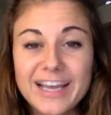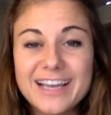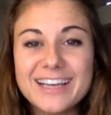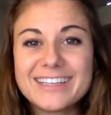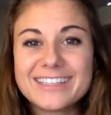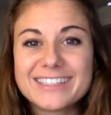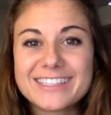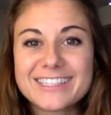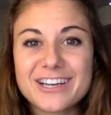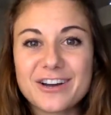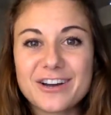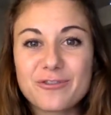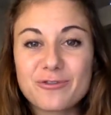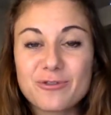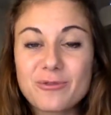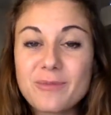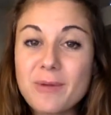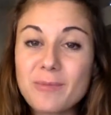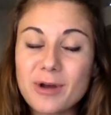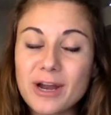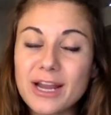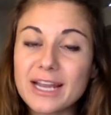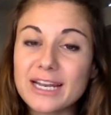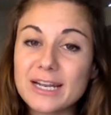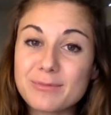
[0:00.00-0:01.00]
So remember,
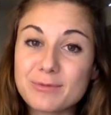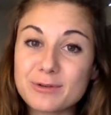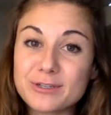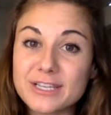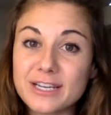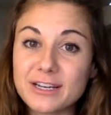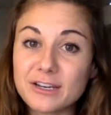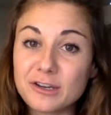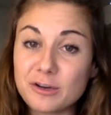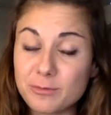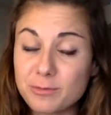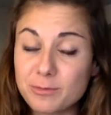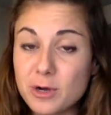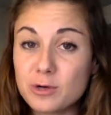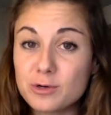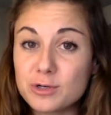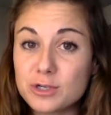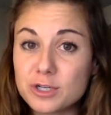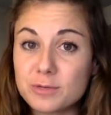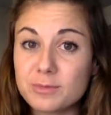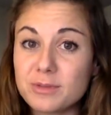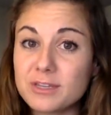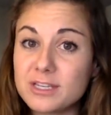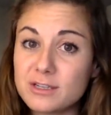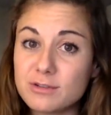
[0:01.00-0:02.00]
80% of your posts
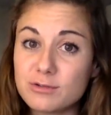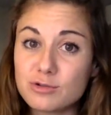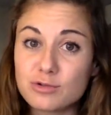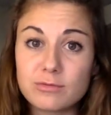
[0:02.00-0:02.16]
should be